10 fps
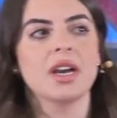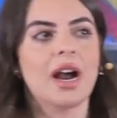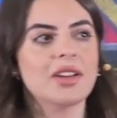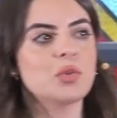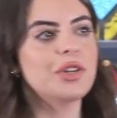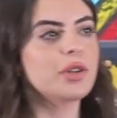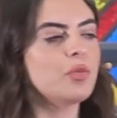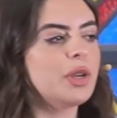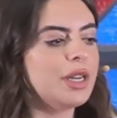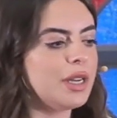as we,
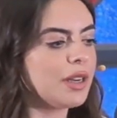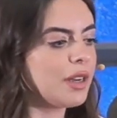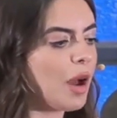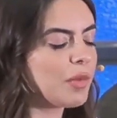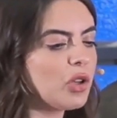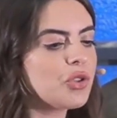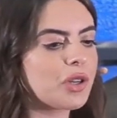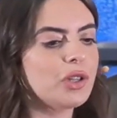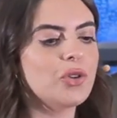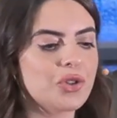we come closer
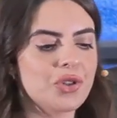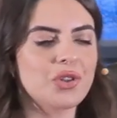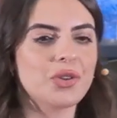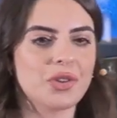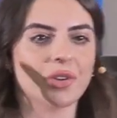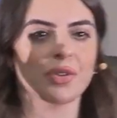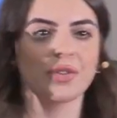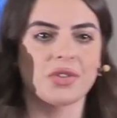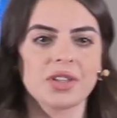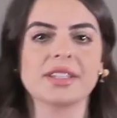and closer to the,
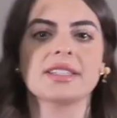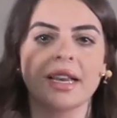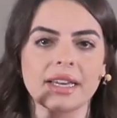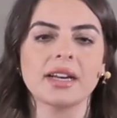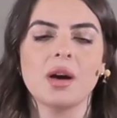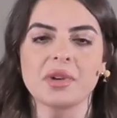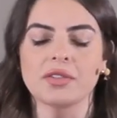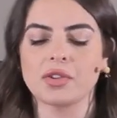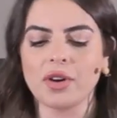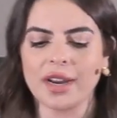to the second coming
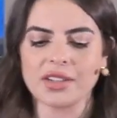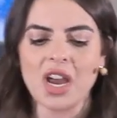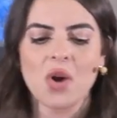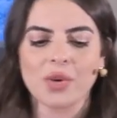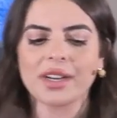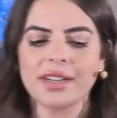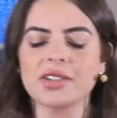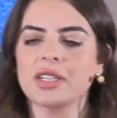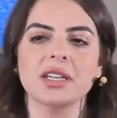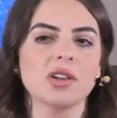of Christ, we're going
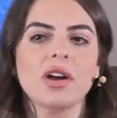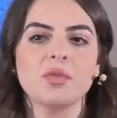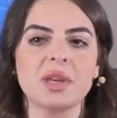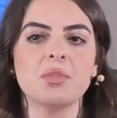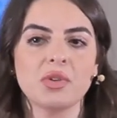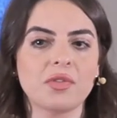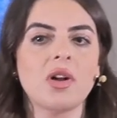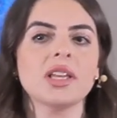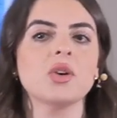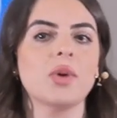to see a lot of people
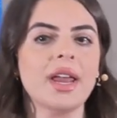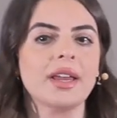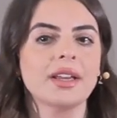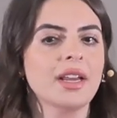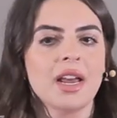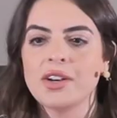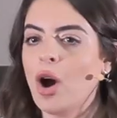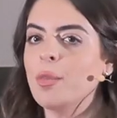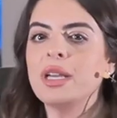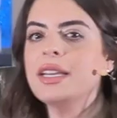falling away,
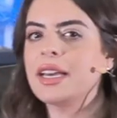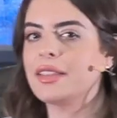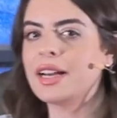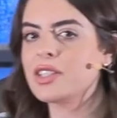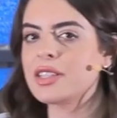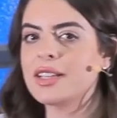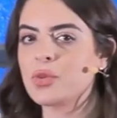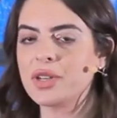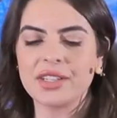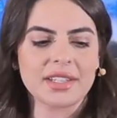not meeting. That's, that's
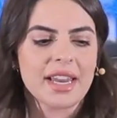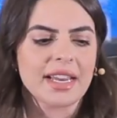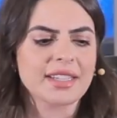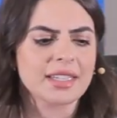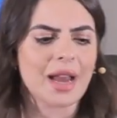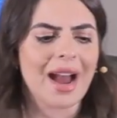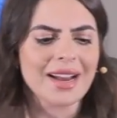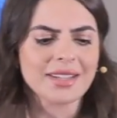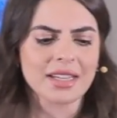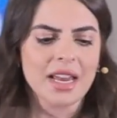what he's saying. It's the,
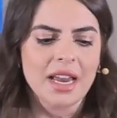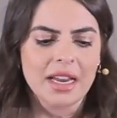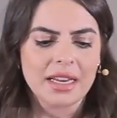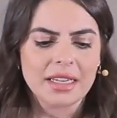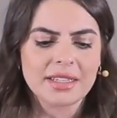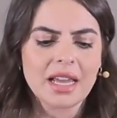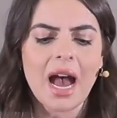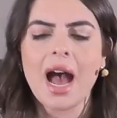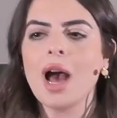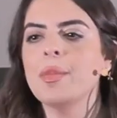as is the
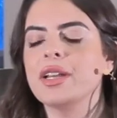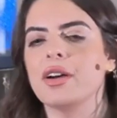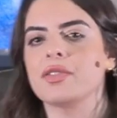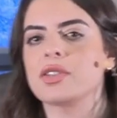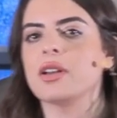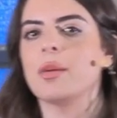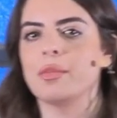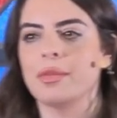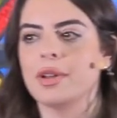habit of some.